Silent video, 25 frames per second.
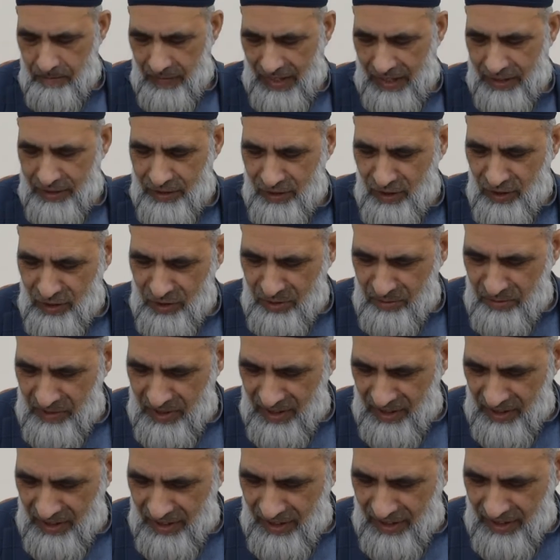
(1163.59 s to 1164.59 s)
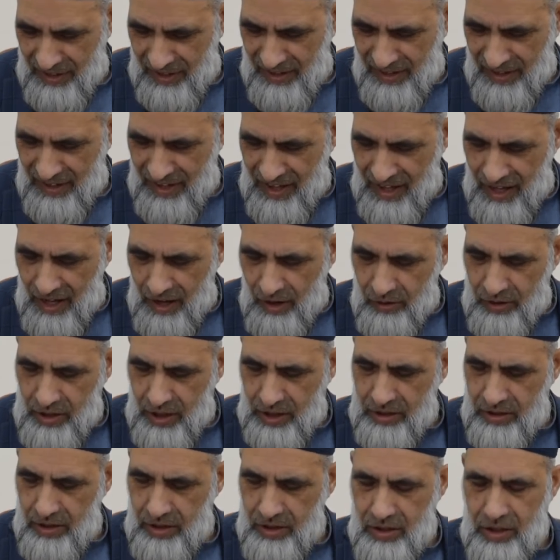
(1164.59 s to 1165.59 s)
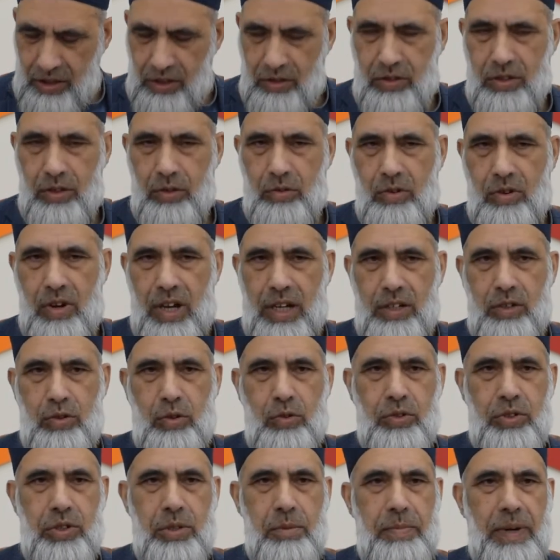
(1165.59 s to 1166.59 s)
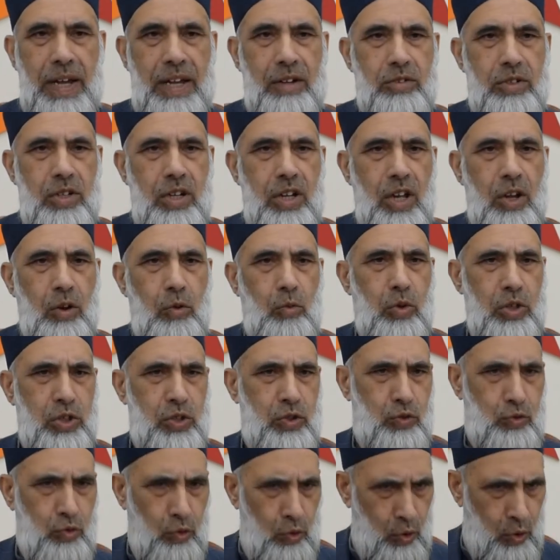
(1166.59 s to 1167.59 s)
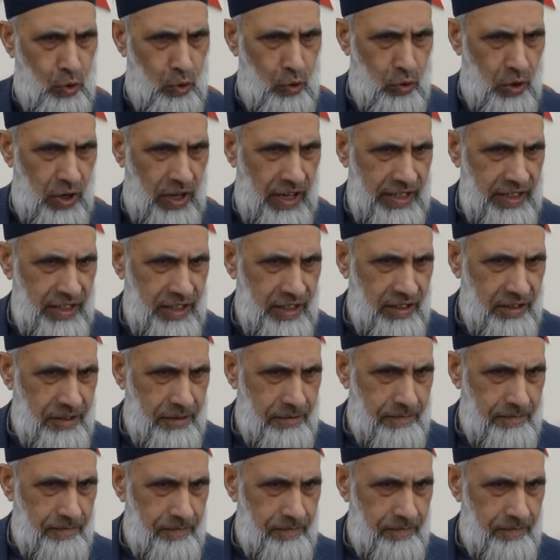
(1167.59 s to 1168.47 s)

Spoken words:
It's not something, okay, you know, the Quran talks about wasulhu khair.